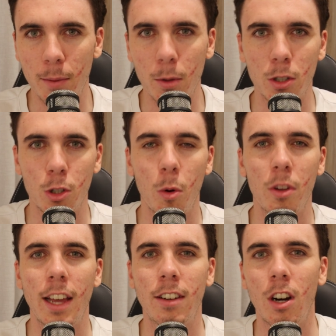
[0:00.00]
I'm not sure
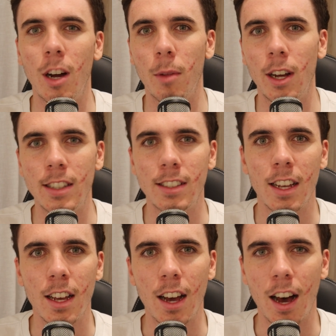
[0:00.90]
what their timelines
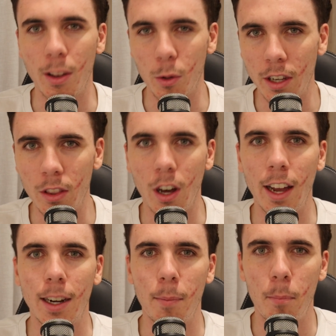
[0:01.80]
are looking
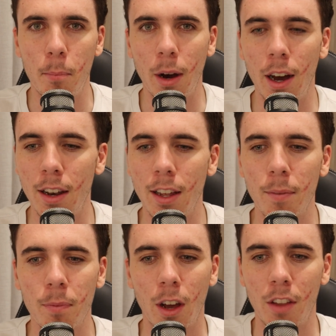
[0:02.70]
like, but
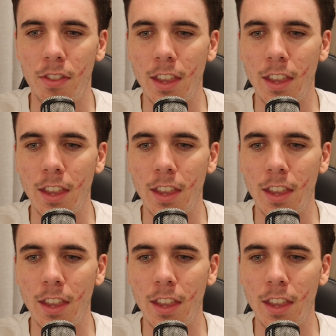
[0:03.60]
I